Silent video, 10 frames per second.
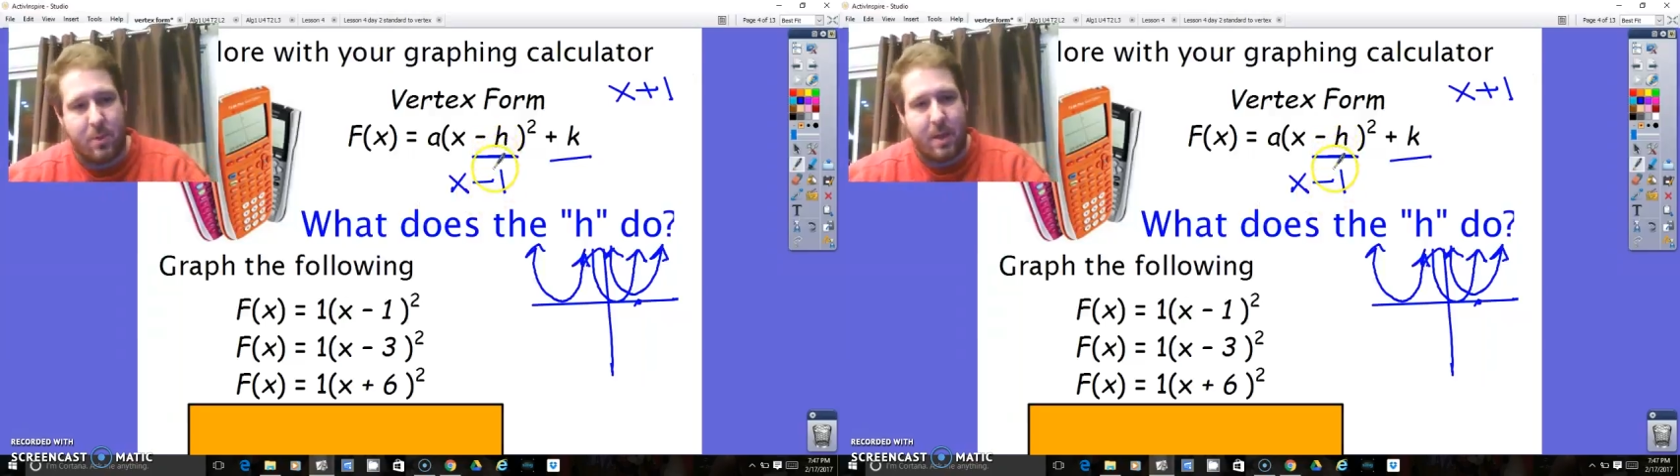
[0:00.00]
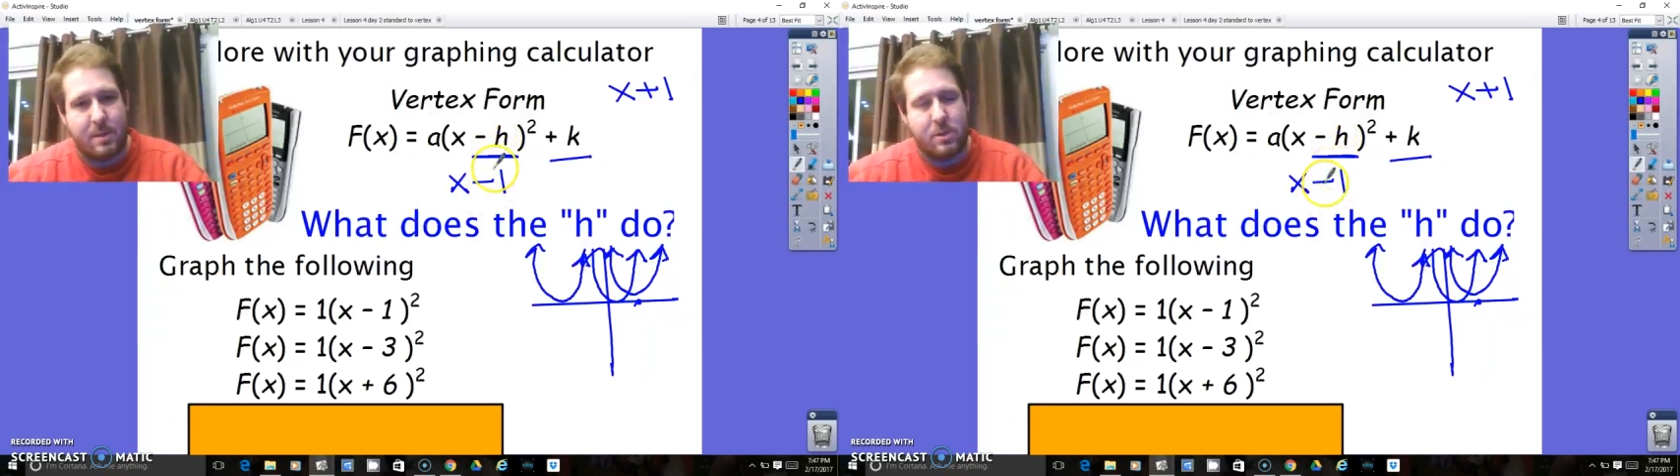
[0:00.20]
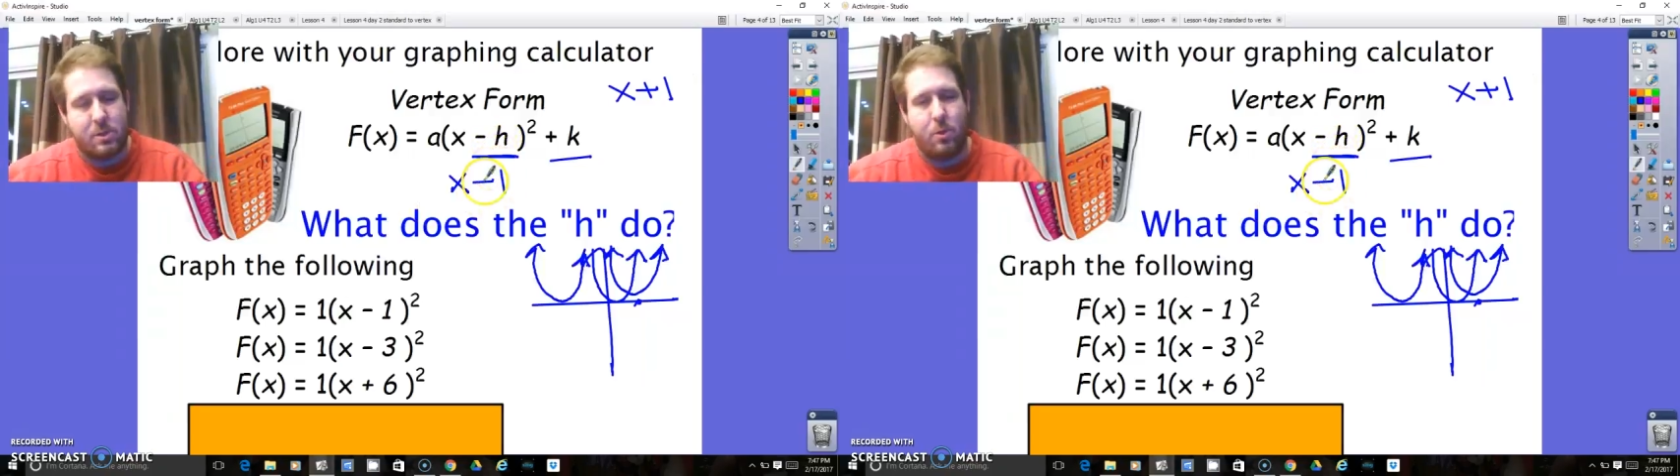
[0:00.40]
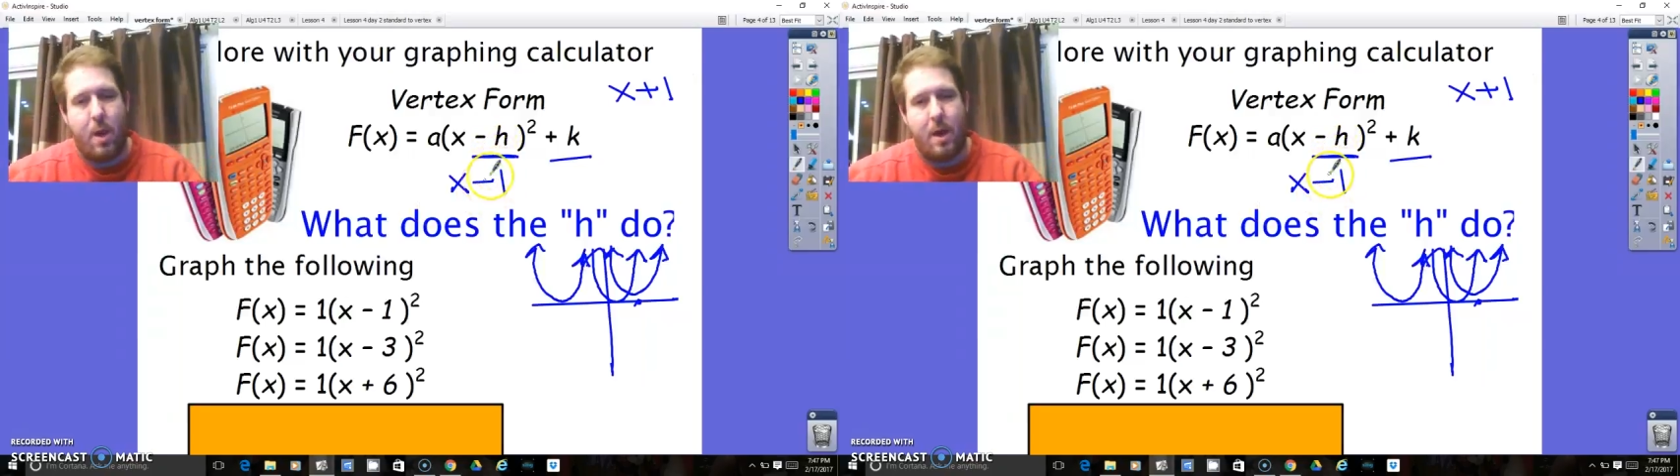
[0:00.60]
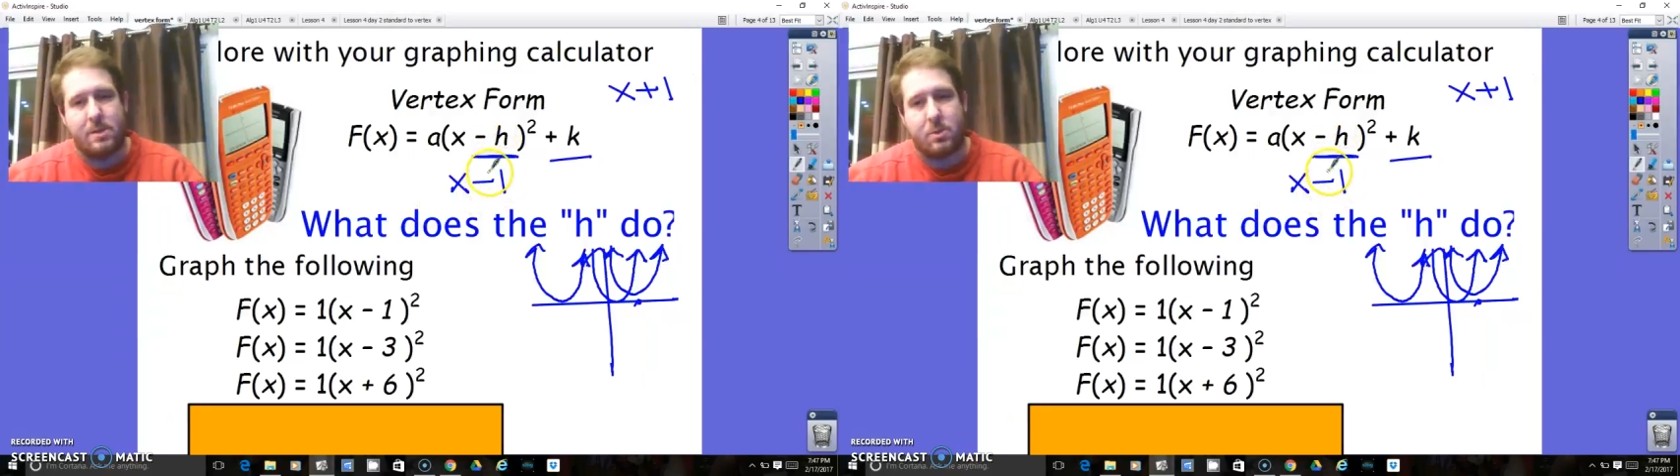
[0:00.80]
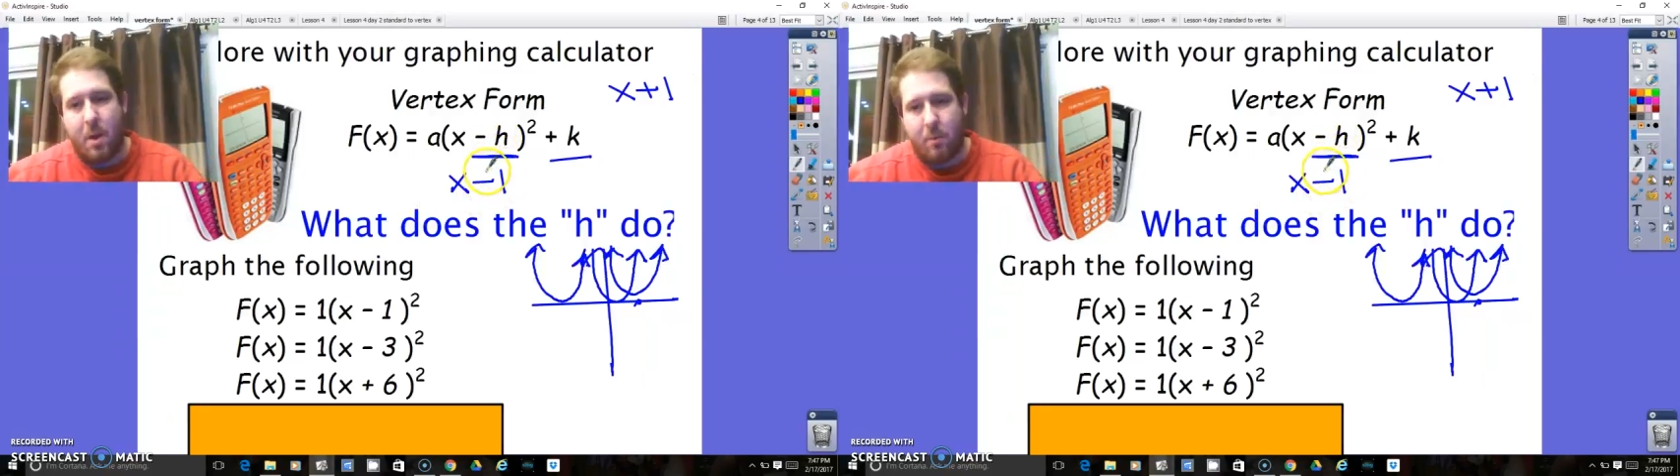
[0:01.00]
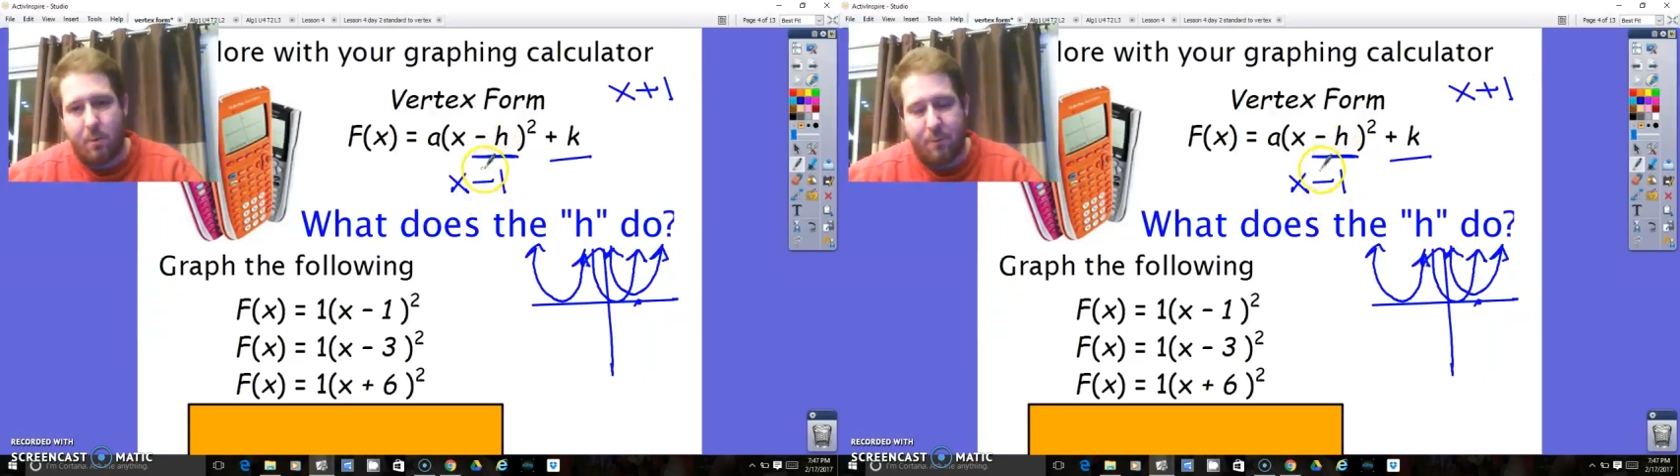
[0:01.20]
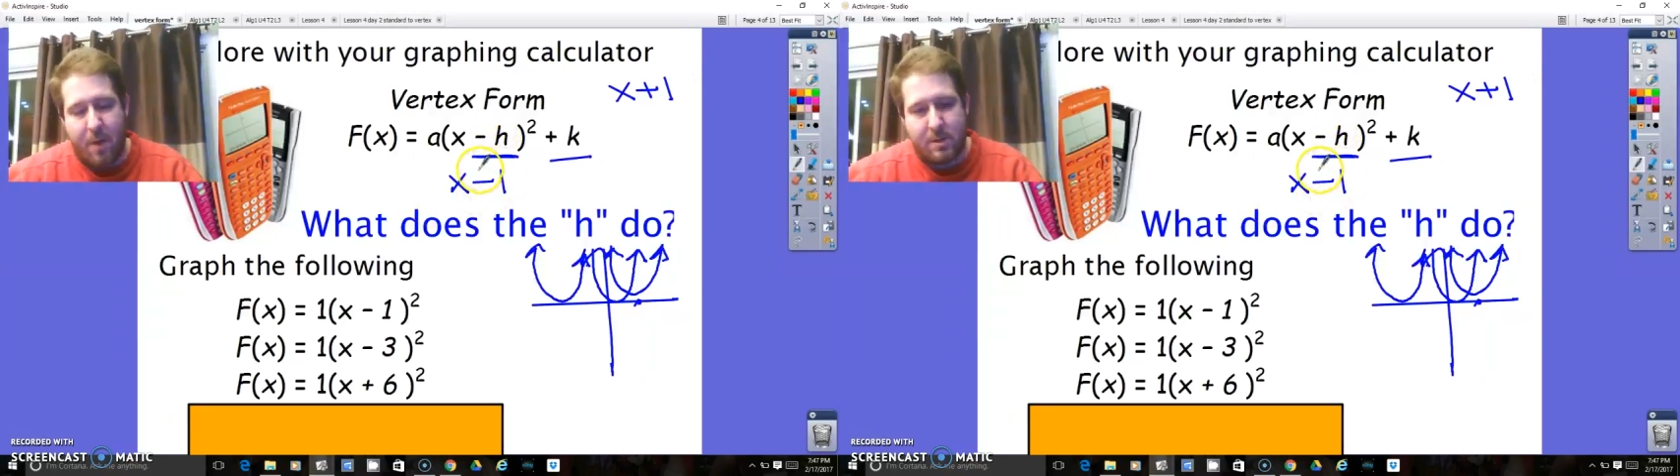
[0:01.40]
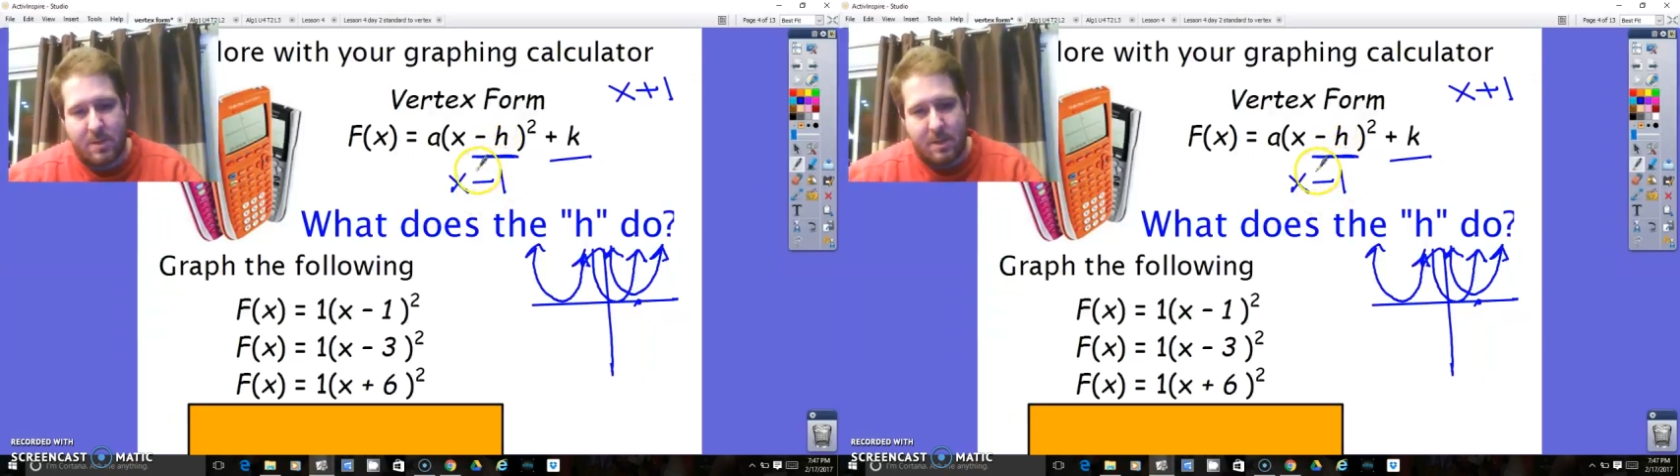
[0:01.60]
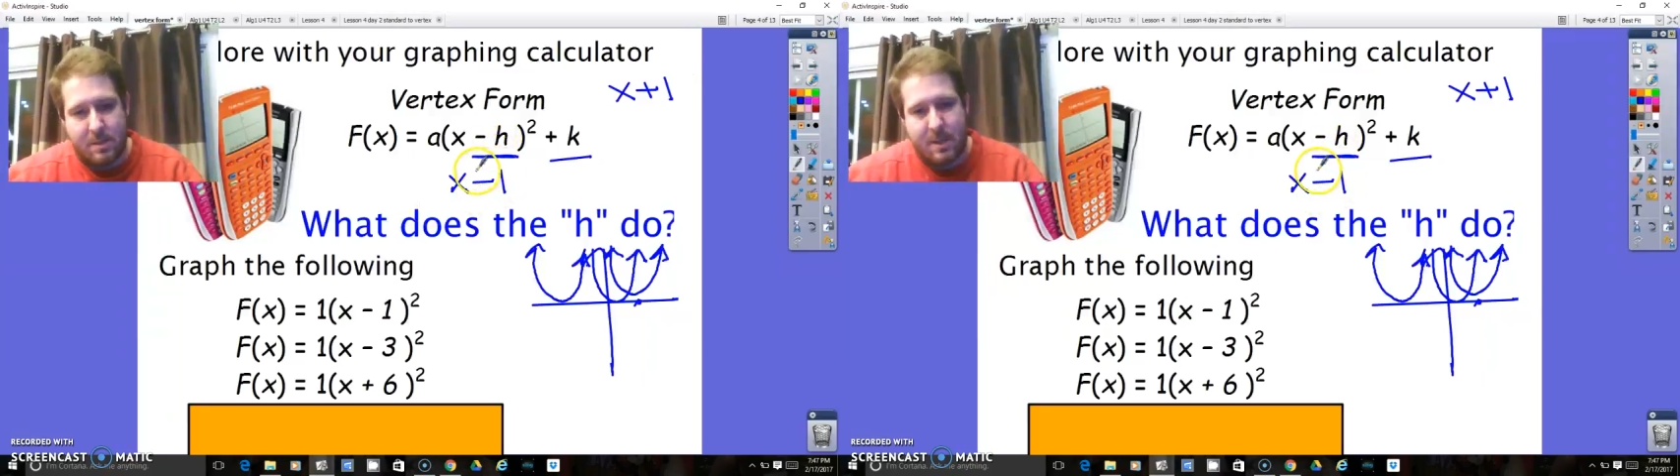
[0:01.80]
When we get to square root
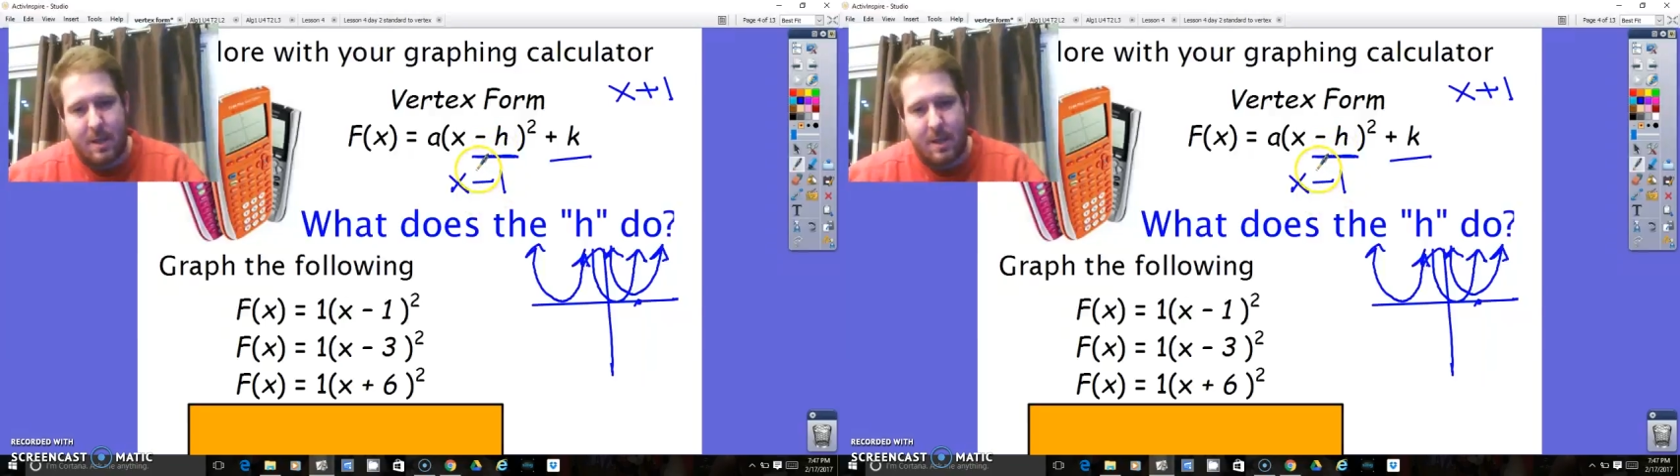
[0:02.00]
functions